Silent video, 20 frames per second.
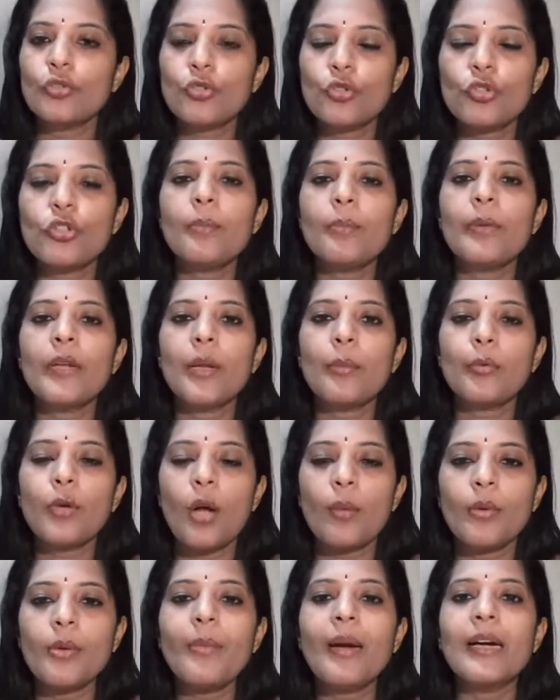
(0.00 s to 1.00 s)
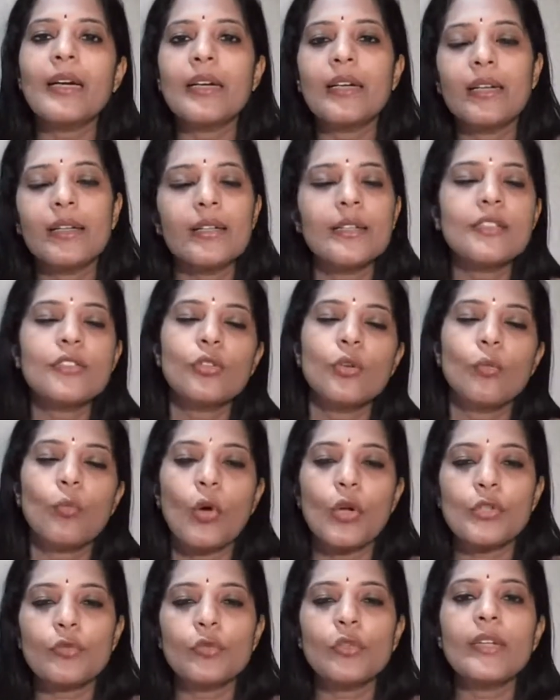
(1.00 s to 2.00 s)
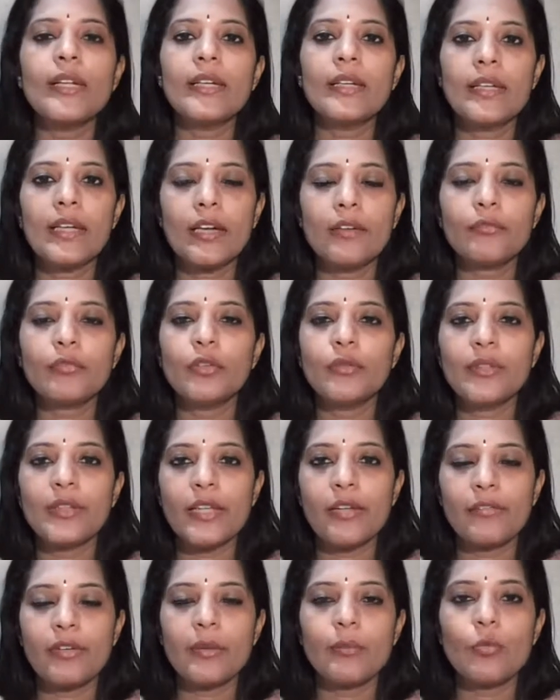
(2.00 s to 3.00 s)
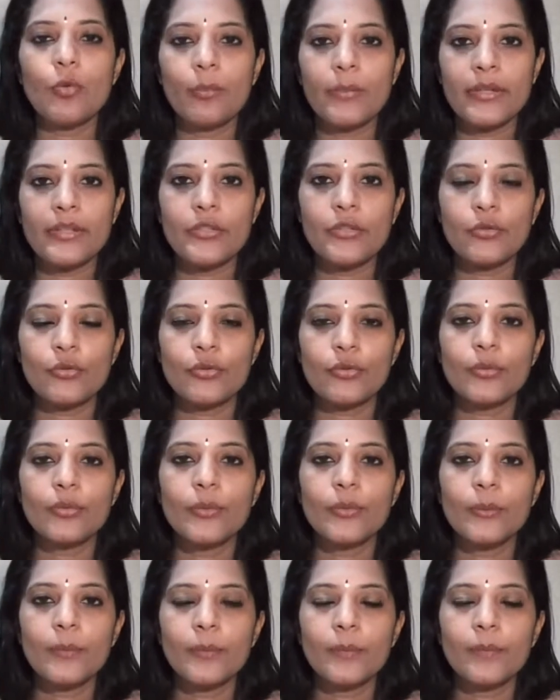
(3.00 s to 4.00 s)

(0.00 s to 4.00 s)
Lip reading: So shouldn't be a problem until unless you're watchful and careful with every movement you do.